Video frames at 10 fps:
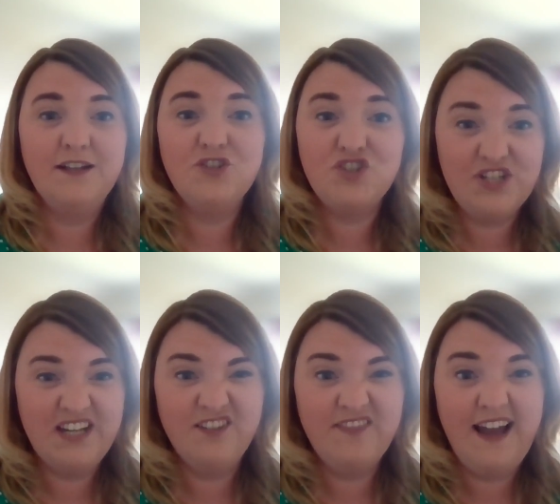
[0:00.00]

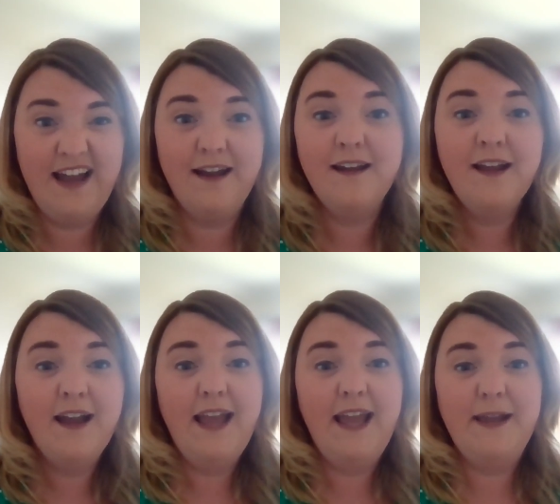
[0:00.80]
share that,
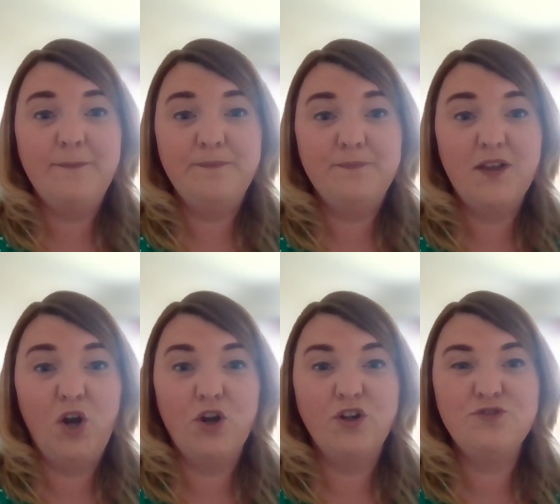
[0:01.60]

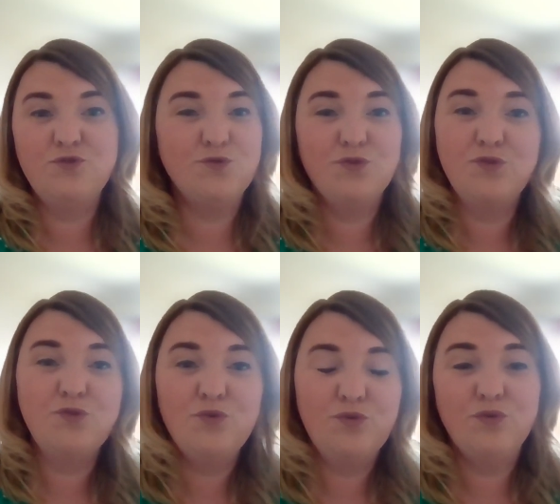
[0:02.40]
or don't
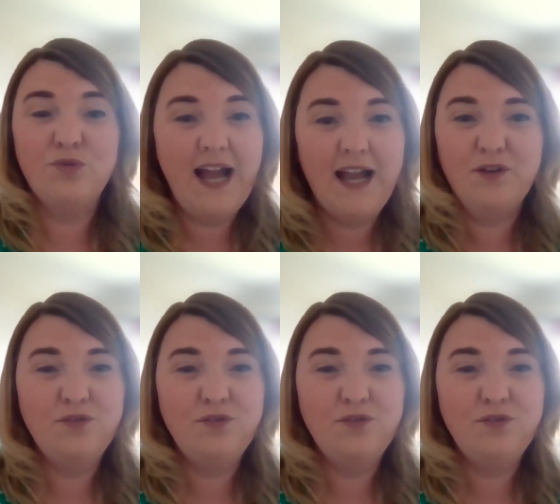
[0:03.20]
know how